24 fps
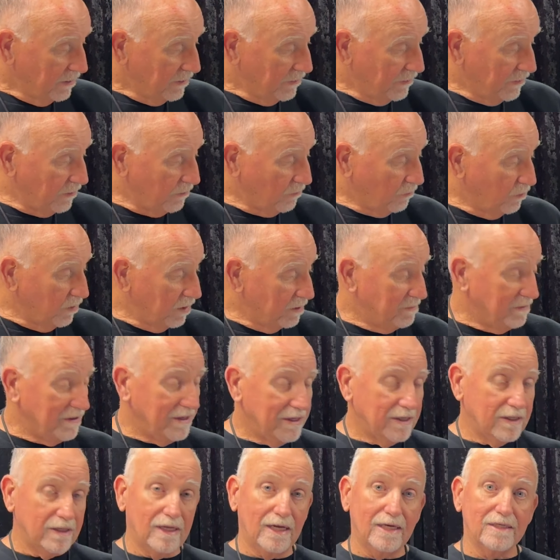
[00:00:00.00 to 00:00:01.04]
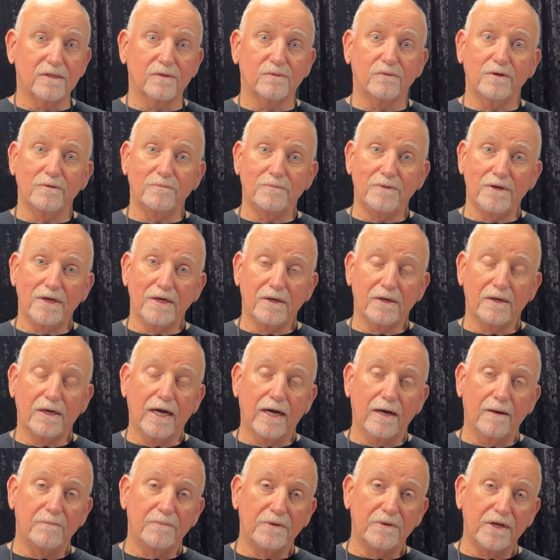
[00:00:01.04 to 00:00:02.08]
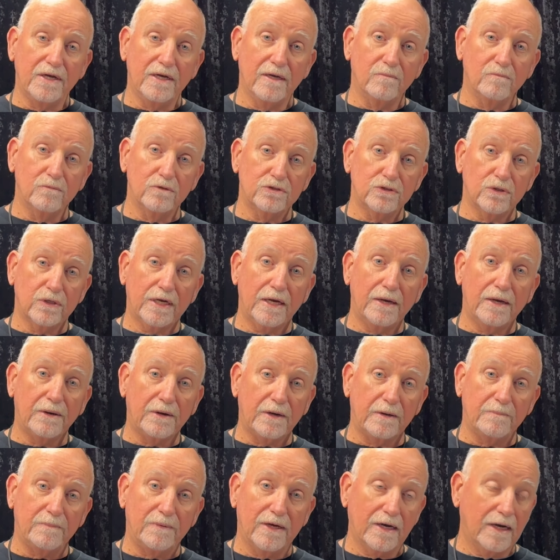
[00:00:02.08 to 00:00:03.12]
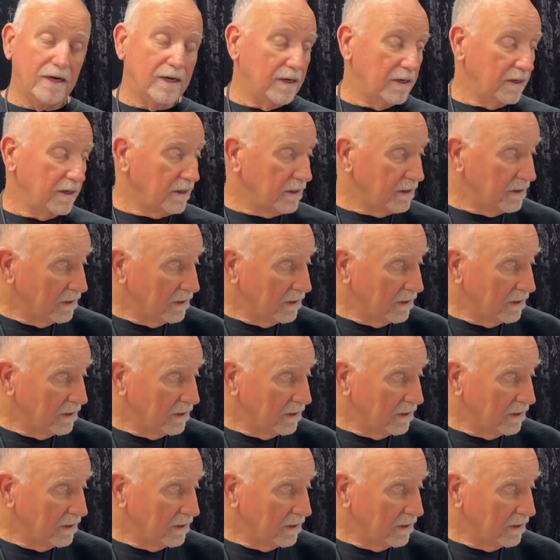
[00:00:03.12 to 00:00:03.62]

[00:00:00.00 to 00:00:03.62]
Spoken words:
There would be a lot to repair. Habría mucho que reparar.